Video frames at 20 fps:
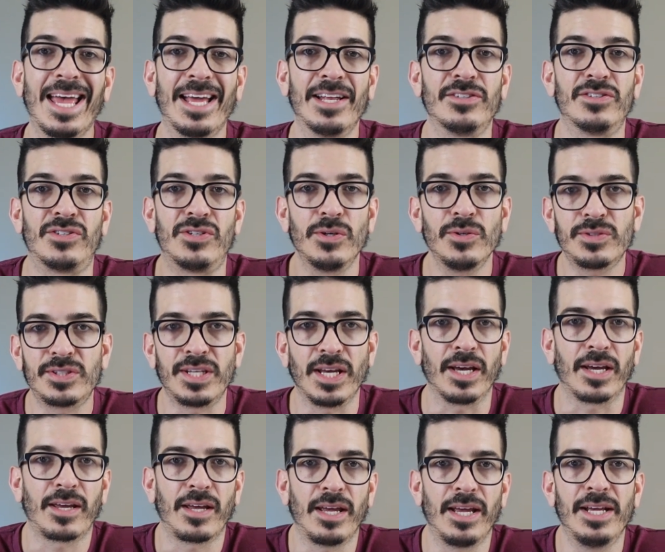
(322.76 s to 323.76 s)
and
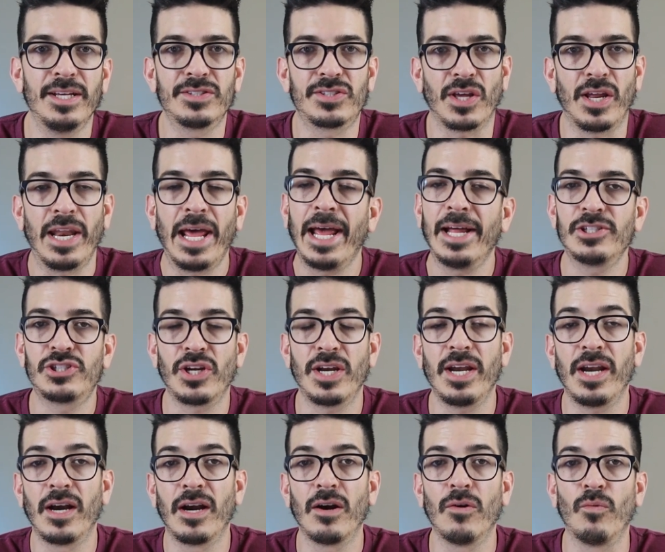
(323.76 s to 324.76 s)
Dusick is an
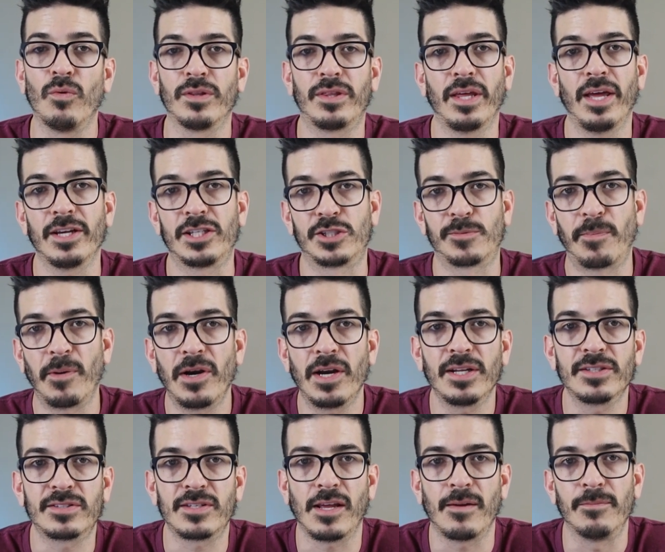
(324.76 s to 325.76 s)
engineer with
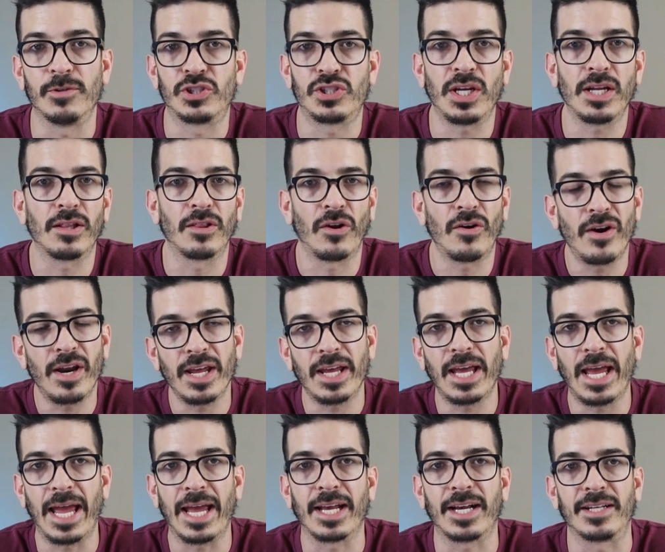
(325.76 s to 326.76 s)
experience in machine
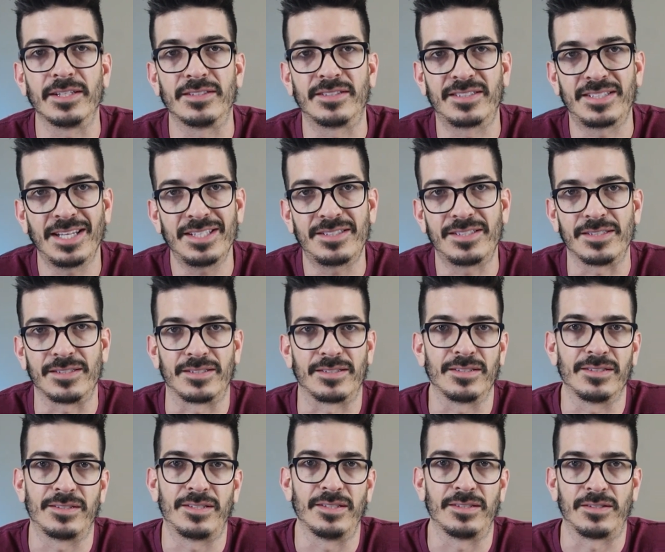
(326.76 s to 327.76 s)
learning and
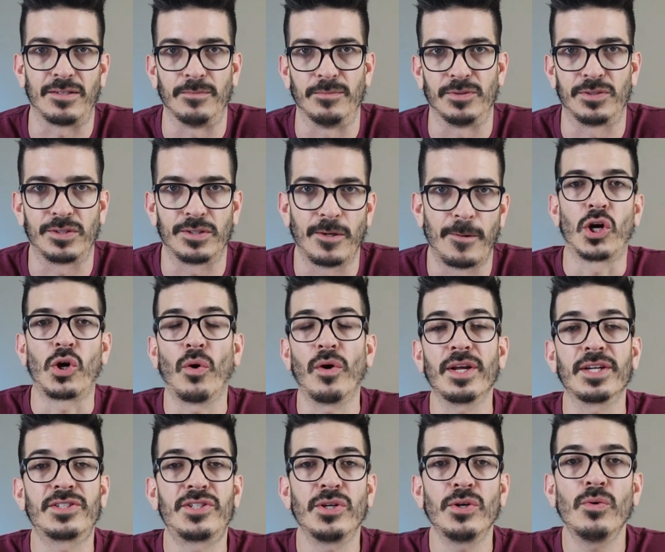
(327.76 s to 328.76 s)
consensus systems.
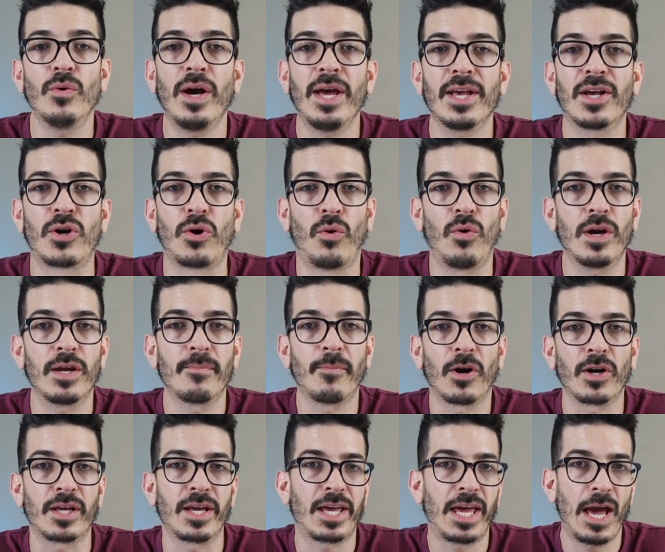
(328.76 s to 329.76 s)
According to a
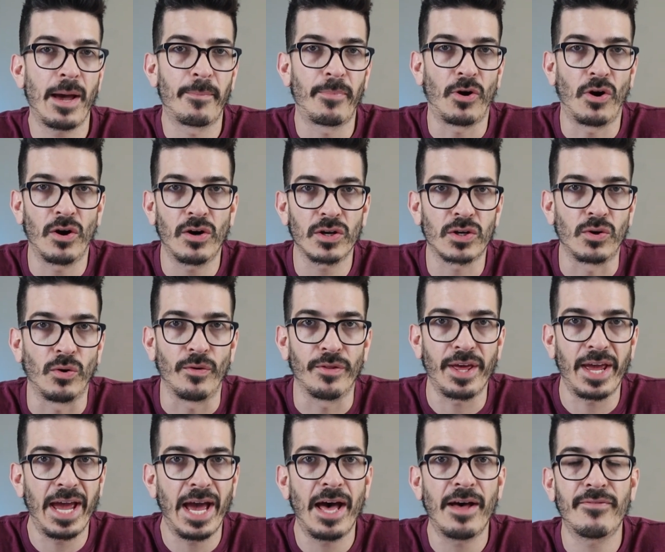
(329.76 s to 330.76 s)
CoinMarketCap
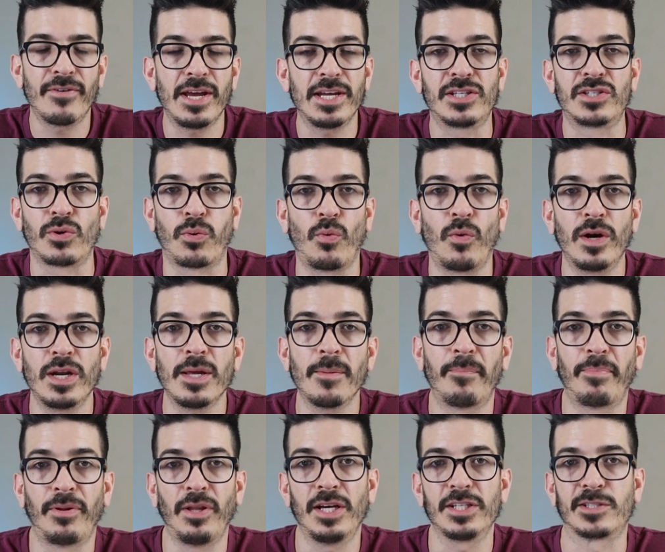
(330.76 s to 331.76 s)
article, they have a
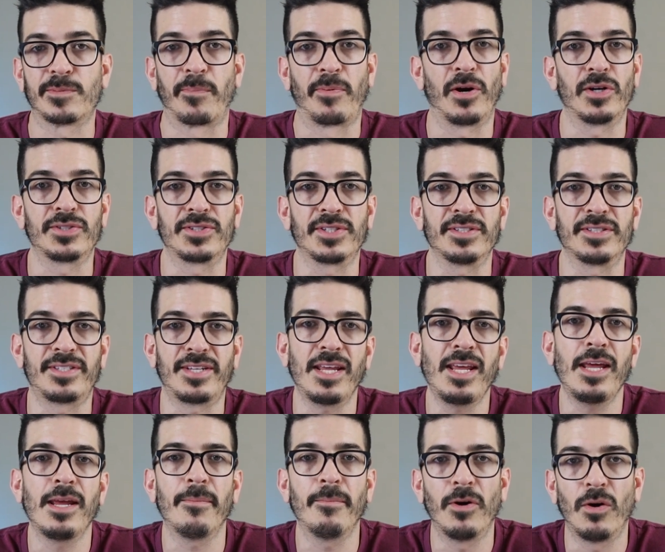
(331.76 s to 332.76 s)
20-plus person
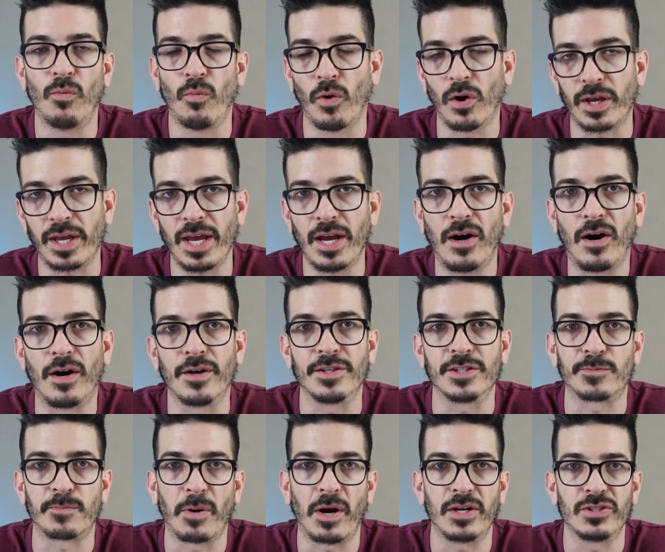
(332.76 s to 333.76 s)
team working on
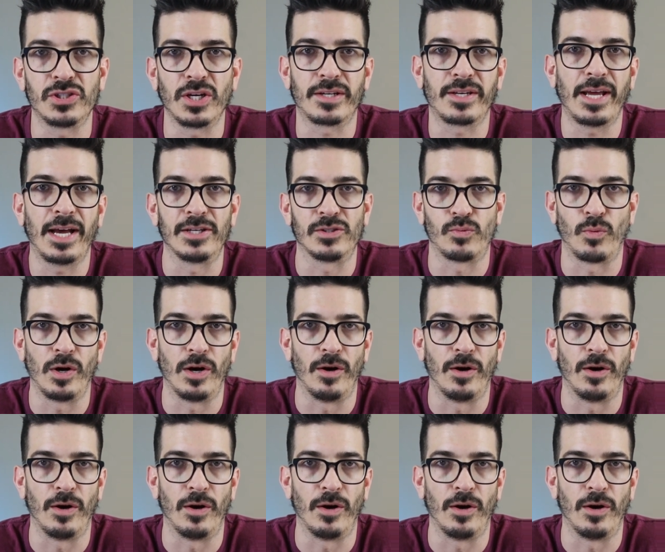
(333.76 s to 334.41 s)
this project as